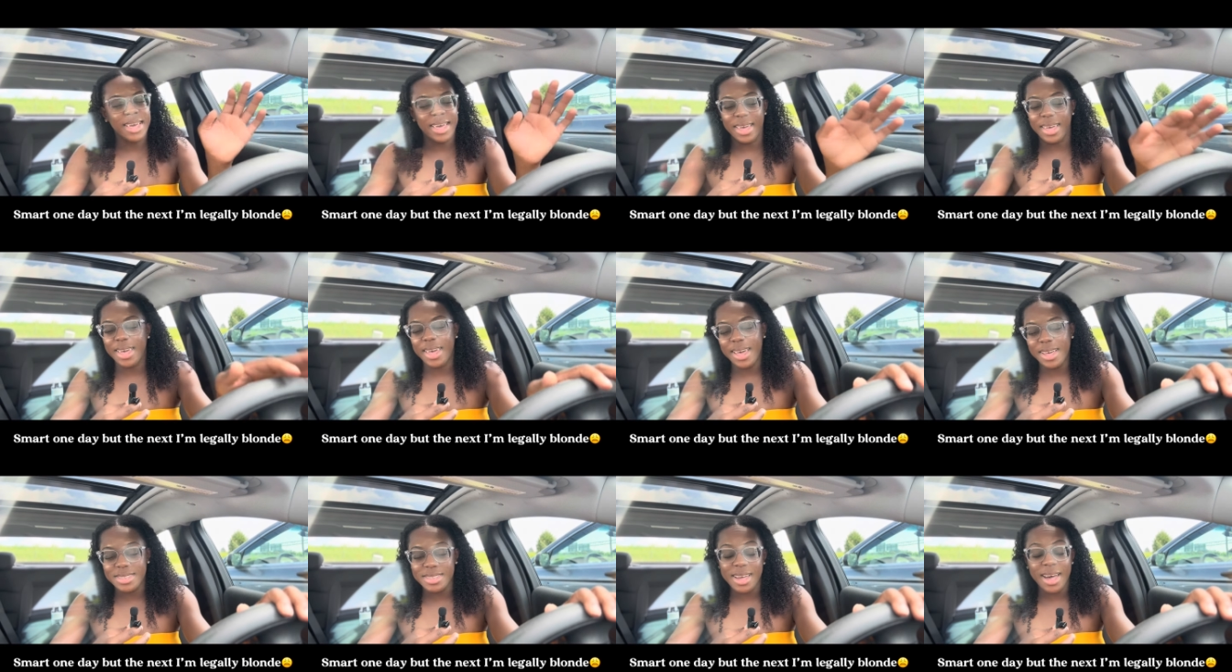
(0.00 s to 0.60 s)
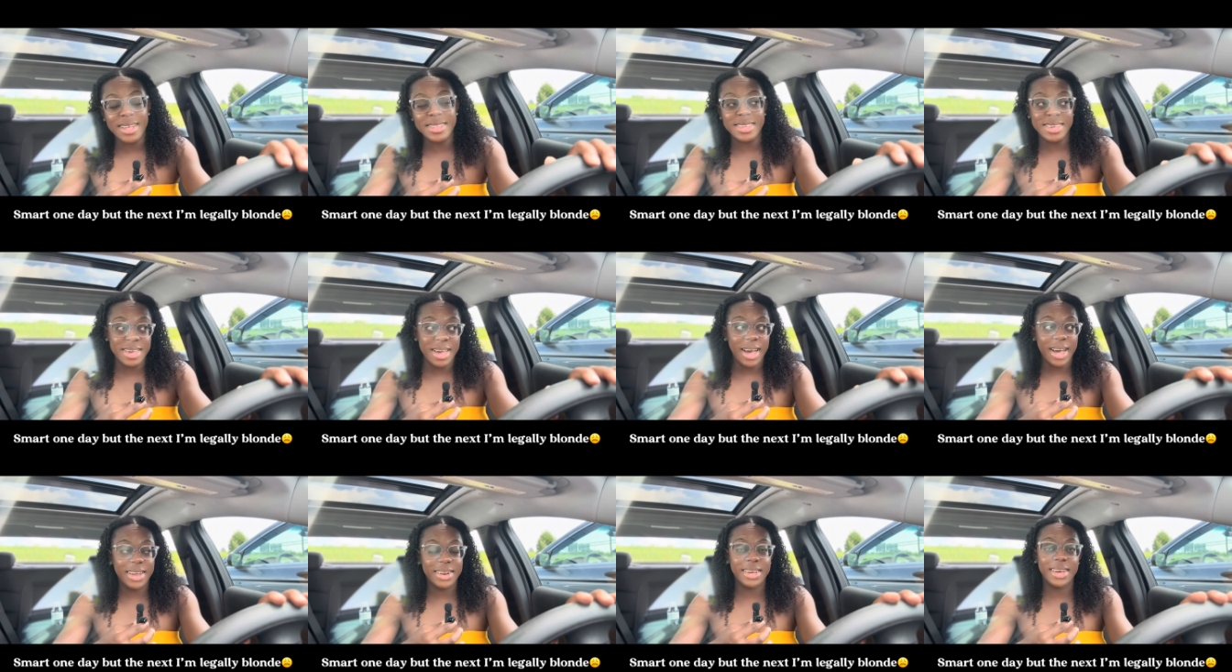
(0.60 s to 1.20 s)
aka
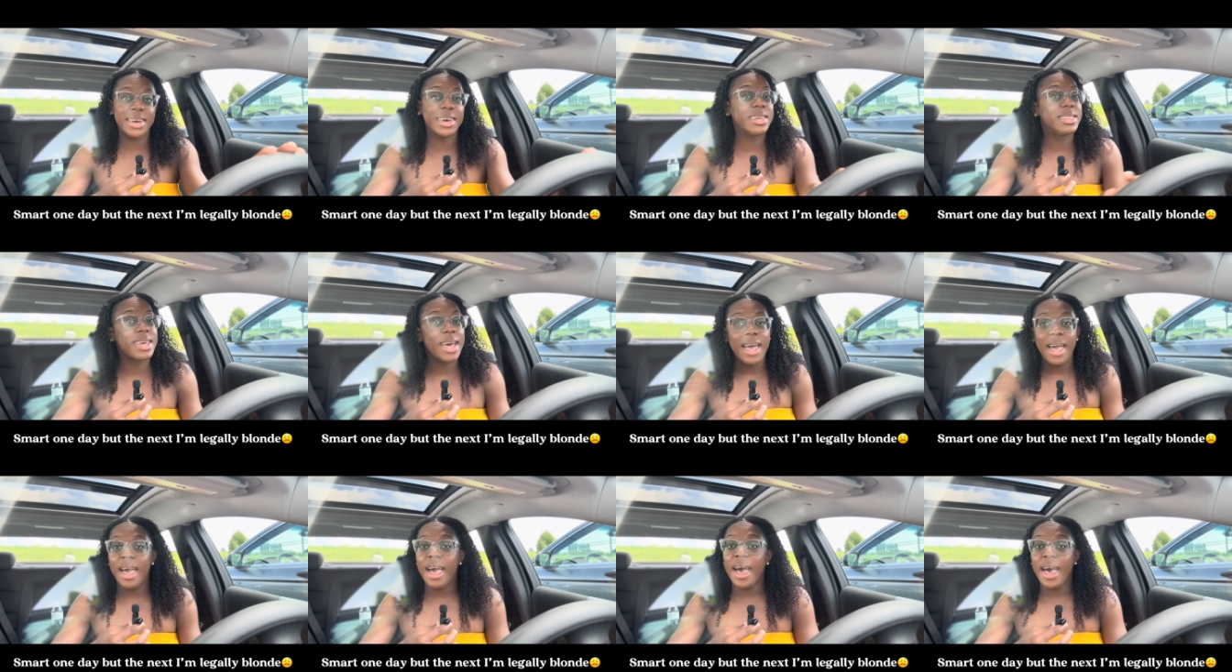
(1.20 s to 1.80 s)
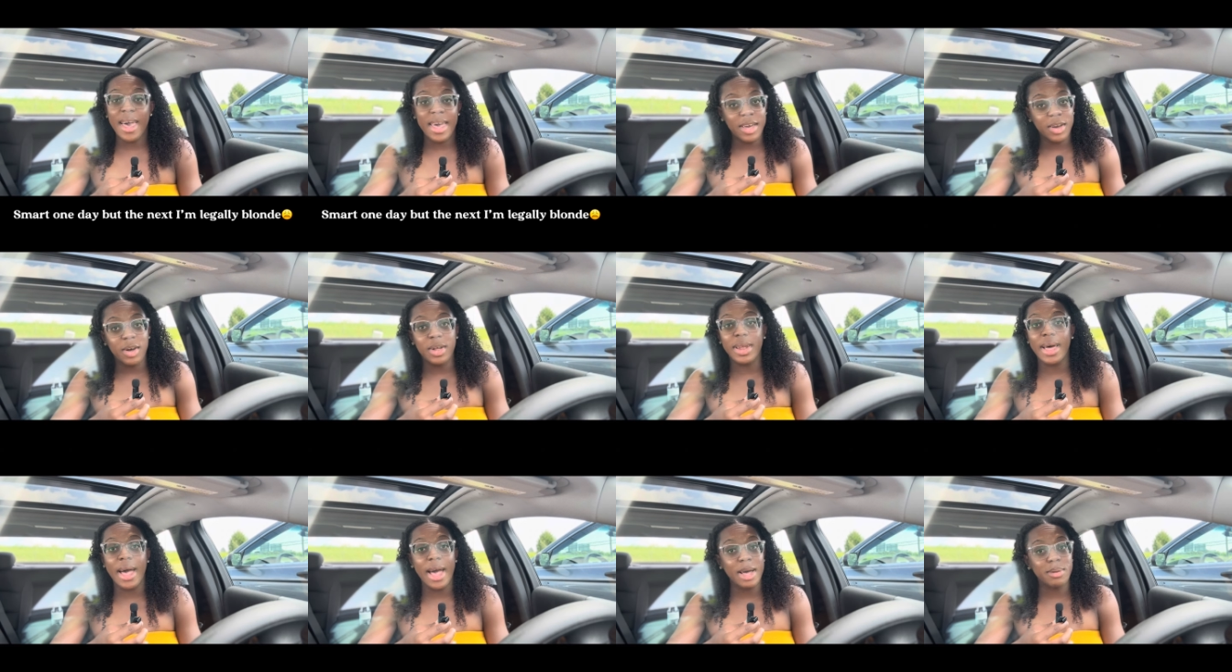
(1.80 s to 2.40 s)
Tatiana, because I ain't
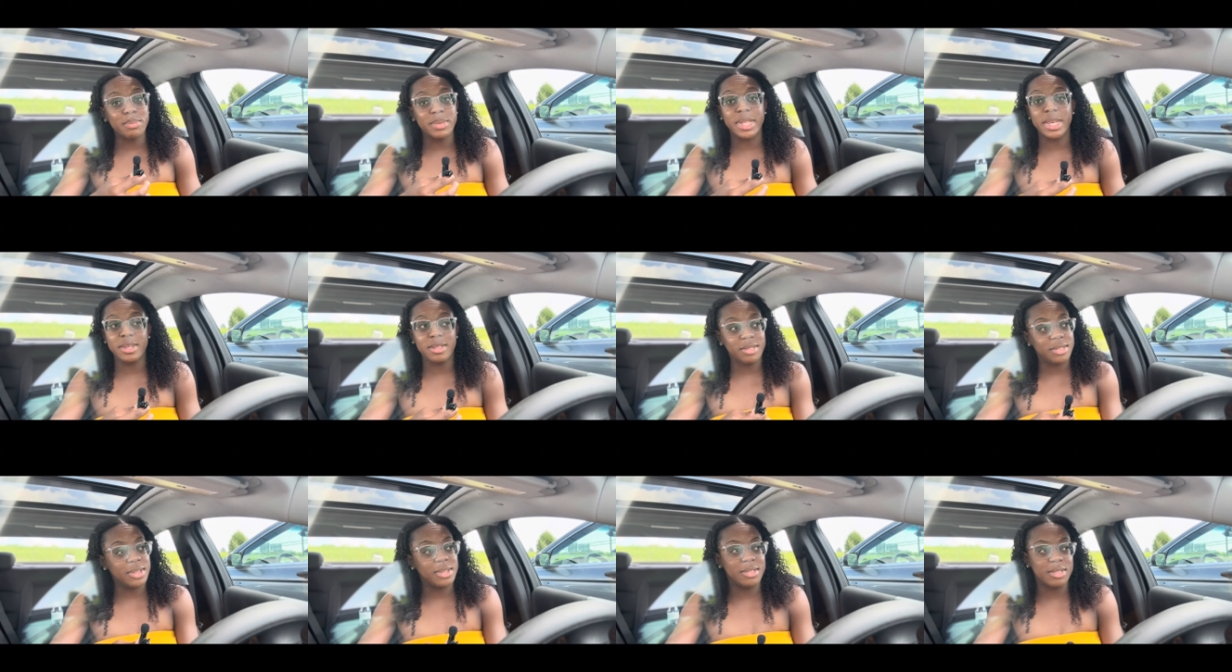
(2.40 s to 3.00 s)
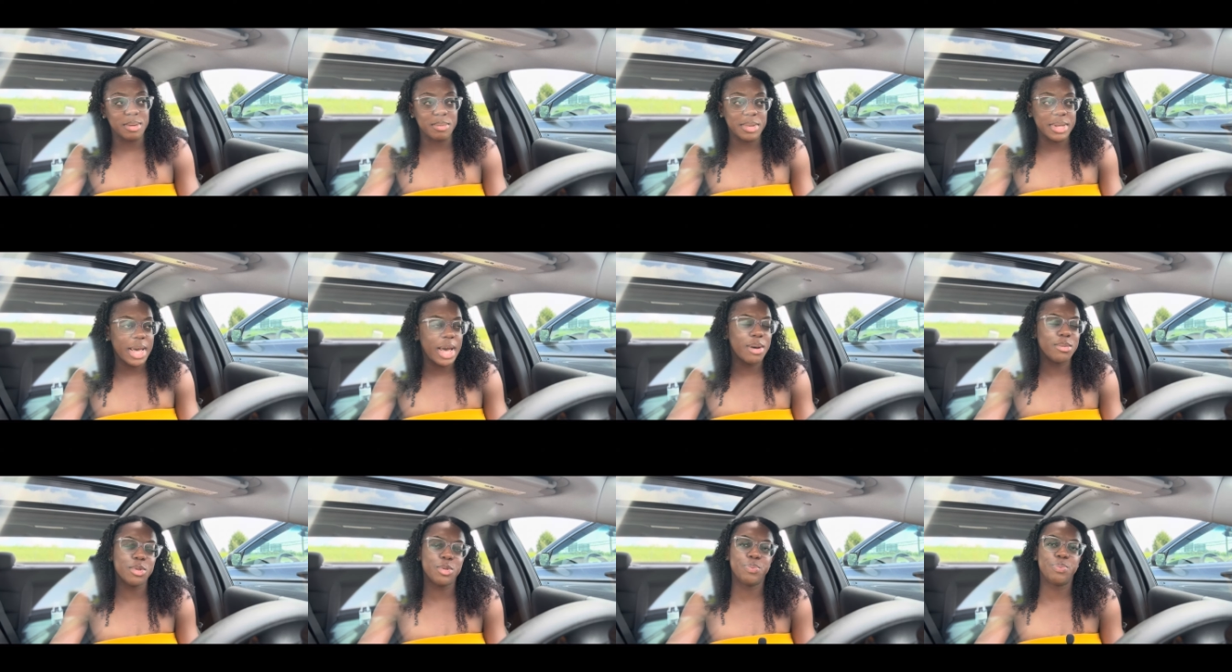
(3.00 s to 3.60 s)
gonna lie, I'm ditzy
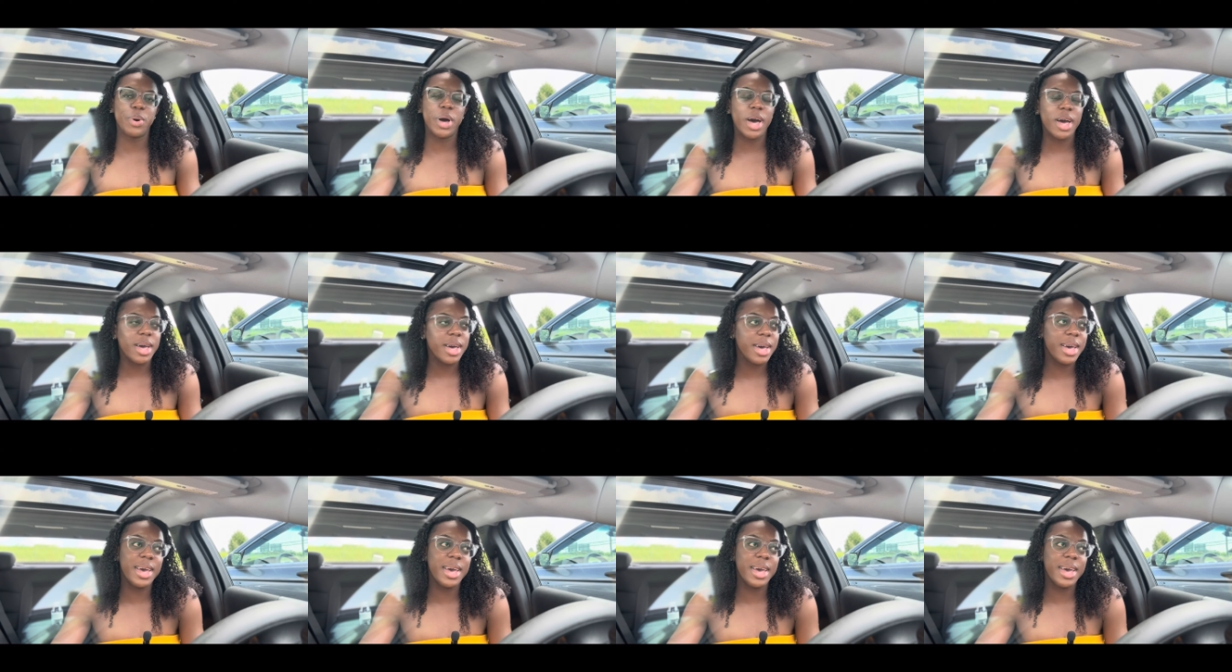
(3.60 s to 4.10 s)
sometimes, but